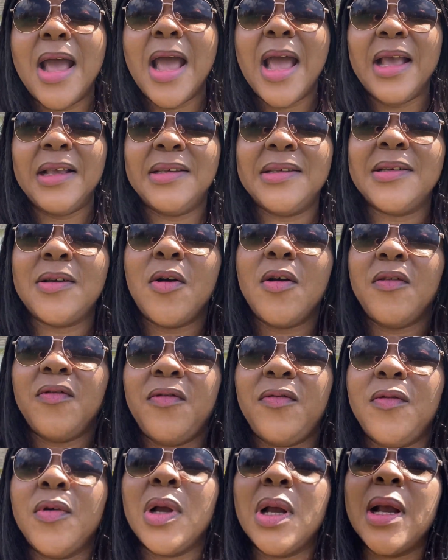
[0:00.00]
ask
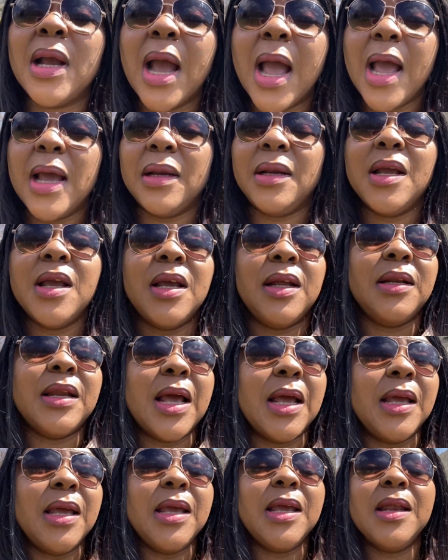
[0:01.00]
of God
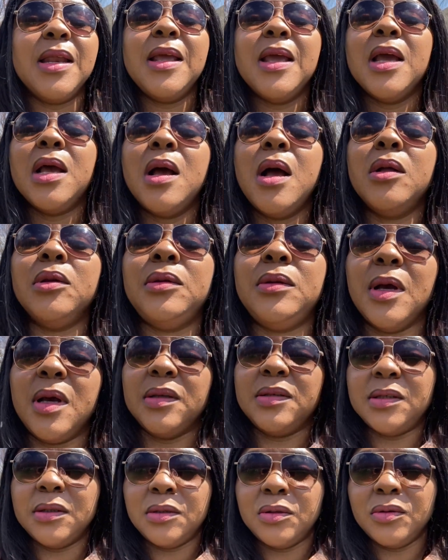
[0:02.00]
that he
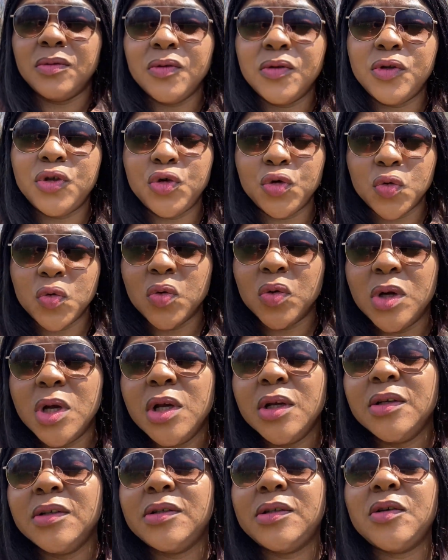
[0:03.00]
doesn't do.
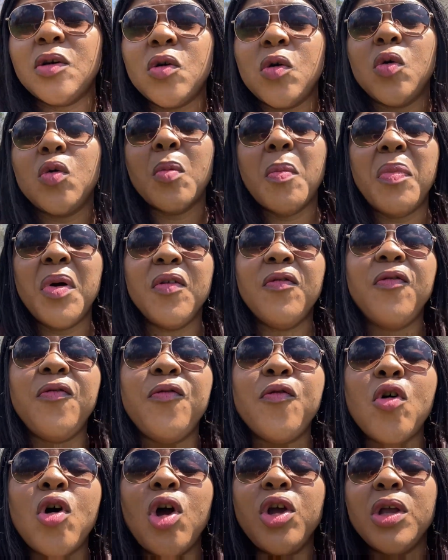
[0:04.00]
So
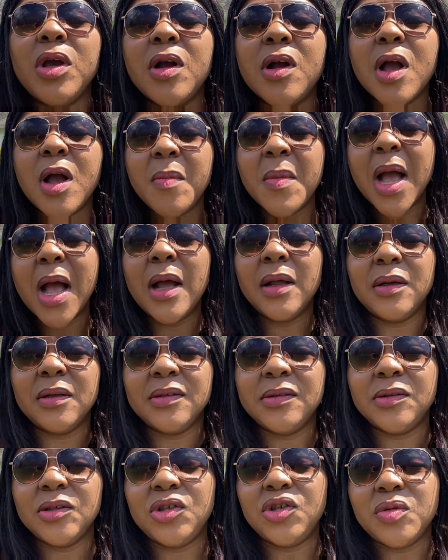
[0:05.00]
before you come out on
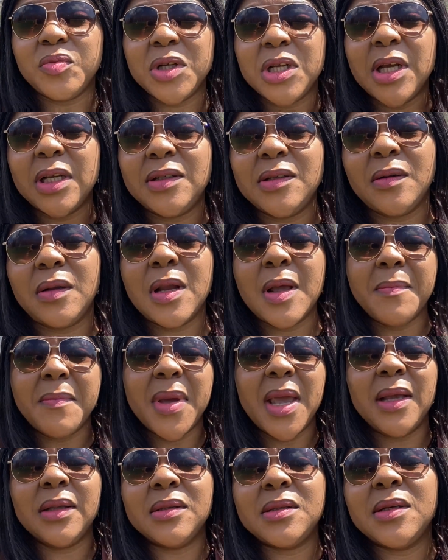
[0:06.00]
social media to
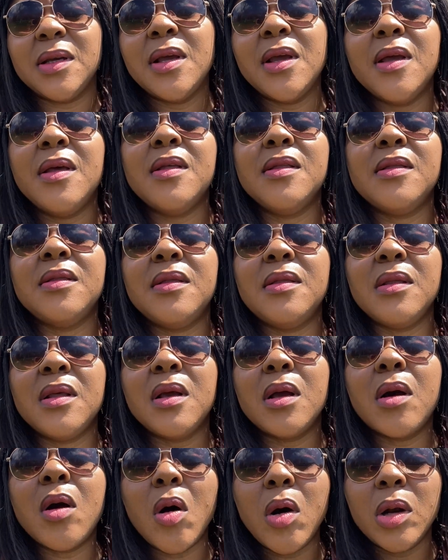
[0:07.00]
lament,
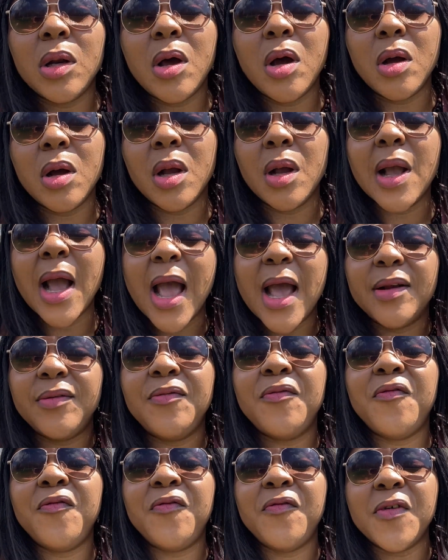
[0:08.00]
call on God
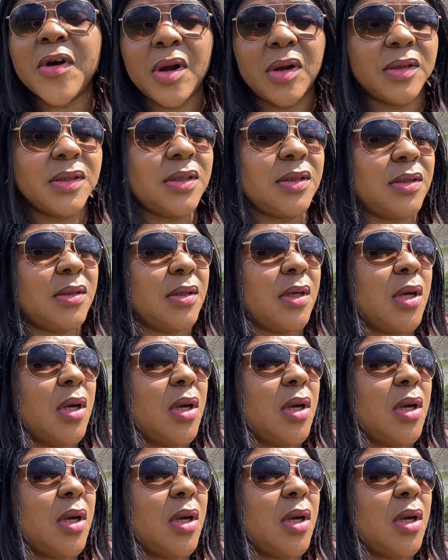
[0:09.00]
first.